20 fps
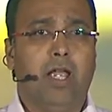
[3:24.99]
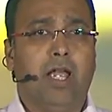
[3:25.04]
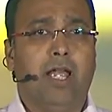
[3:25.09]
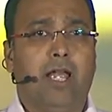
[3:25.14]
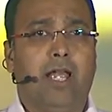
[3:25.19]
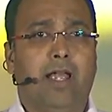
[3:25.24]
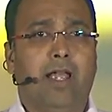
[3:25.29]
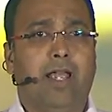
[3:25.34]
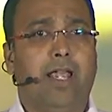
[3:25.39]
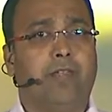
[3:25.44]

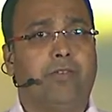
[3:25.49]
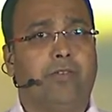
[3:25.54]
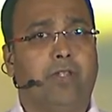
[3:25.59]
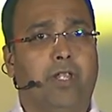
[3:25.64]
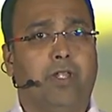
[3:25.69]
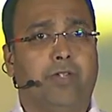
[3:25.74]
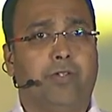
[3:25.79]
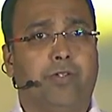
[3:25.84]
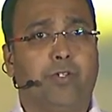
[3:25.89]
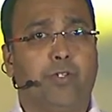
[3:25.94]
uh, as, a,
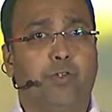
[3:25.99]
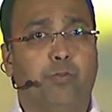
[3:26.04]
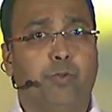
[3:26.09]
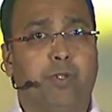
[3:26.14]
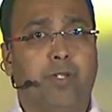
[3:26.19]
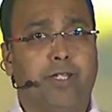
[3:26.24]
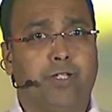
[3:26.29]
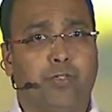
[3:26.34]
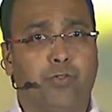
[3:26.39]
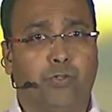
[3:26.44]
as a
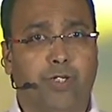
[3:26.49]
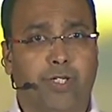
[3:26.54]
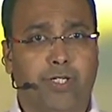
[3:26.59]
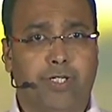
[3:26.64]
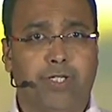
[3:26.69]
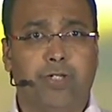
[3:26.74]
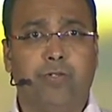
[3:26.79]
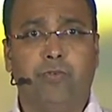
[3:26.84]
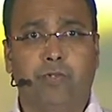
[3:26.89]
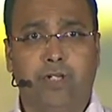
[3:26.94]
human and talking
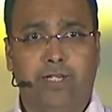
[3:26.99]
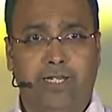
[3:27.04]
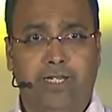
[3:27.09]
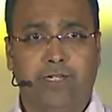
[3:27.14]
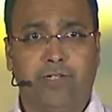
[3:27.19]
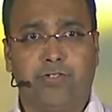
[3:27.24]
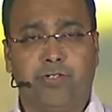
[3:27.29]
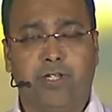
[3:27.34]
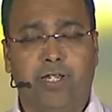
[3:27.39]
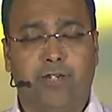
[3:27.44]
to you in
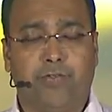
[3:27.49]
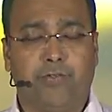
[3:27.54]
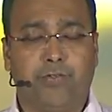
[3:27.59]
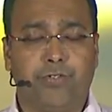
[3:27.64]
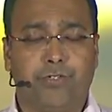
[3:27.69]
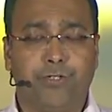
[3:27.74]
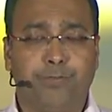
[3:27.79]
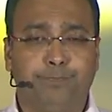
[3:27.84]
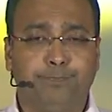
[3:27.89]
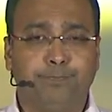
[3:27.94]
English language.